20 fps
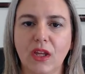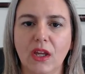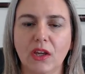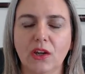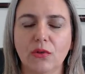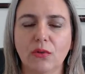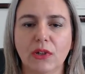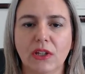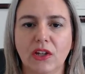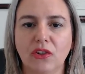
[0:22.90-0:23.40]

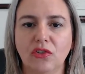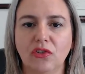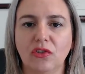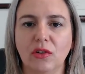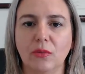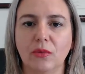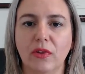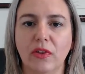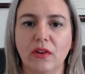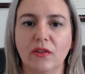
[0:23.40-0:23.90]
your
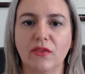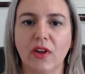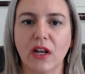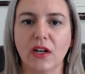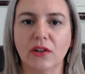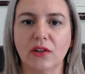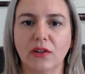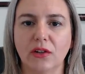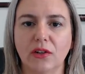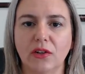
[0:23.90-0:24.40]
relationships with your
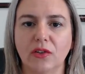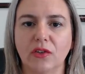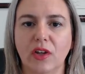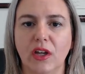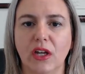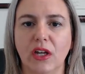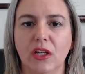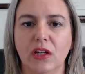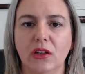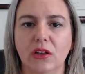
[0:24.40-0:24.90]
vendors,
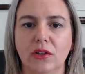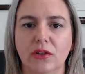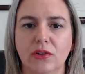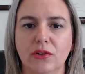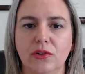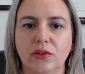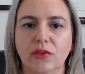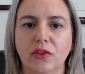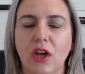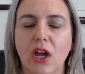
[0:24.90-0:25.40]
it
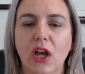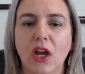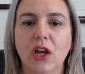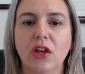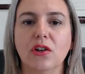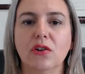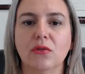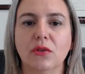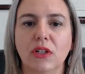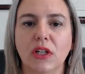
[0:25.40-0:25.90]
includes
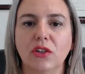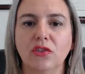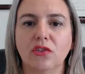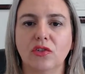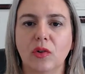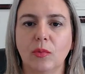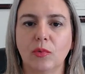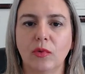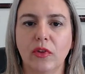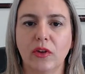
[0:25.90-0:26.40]
your
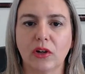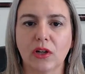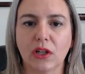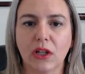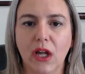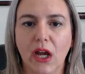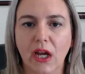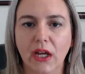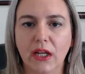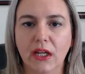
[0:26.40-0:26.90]
relationships with your
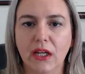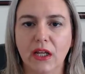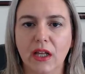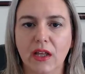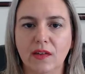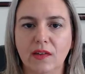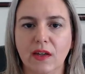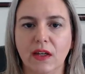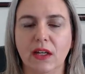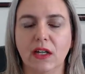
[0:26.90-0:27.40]

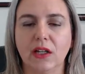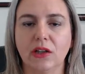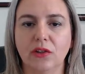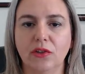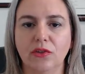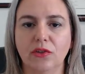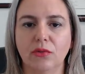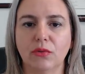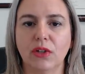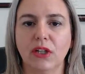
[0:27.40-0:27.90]
clients, it
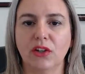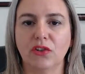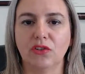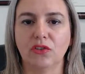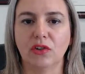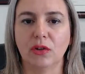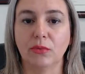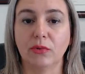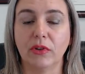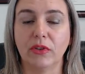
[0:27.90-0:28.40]
includes your
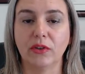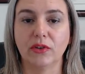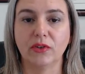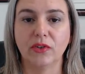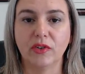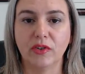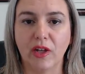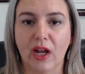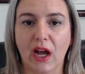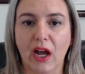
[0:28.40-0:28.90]
relationships with your
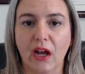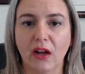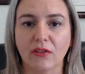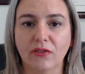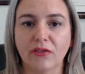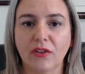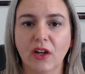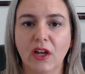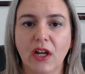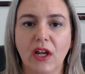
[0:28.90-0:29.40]

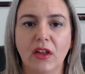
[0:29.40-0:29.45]
staff,